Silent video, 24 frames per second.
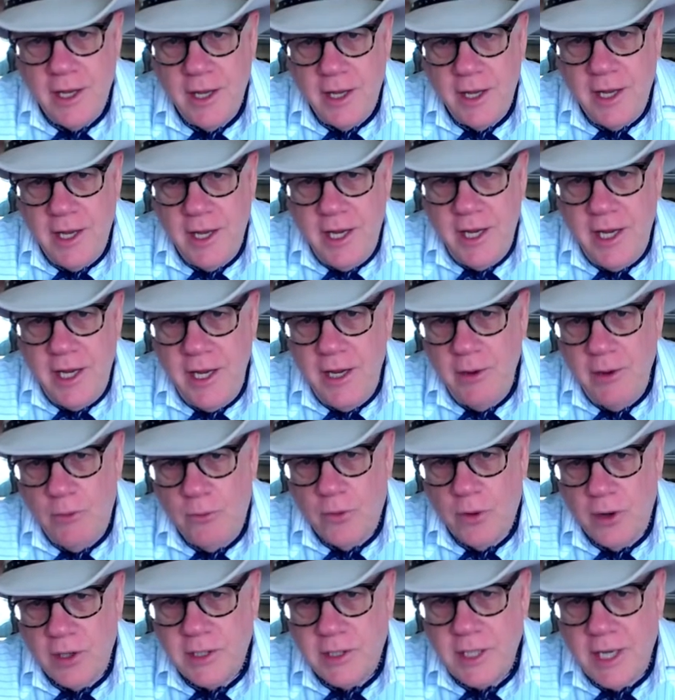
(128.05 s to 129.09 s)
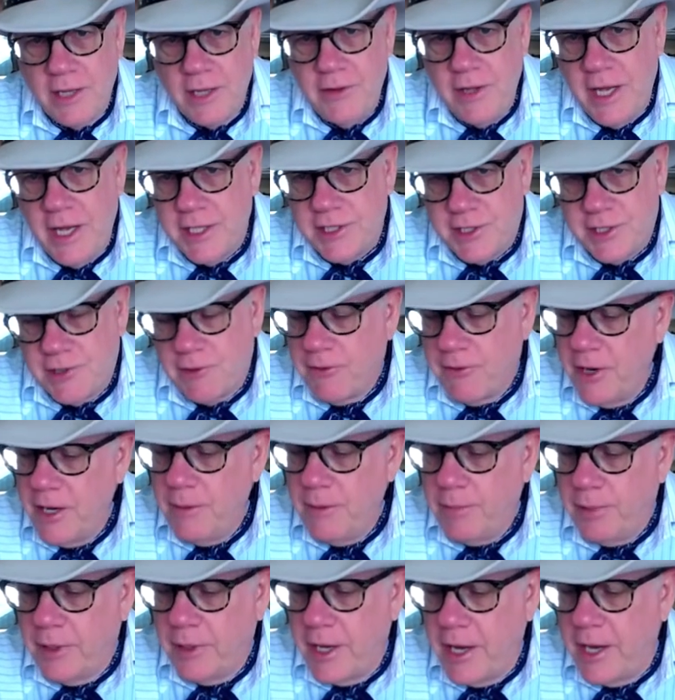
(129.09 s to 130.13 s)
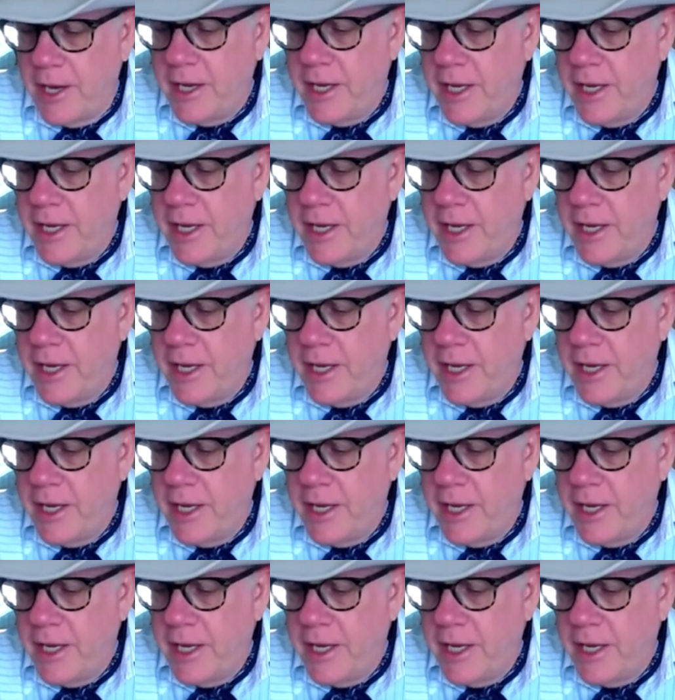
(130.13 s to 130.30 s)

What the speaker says: He worked on that screenplay.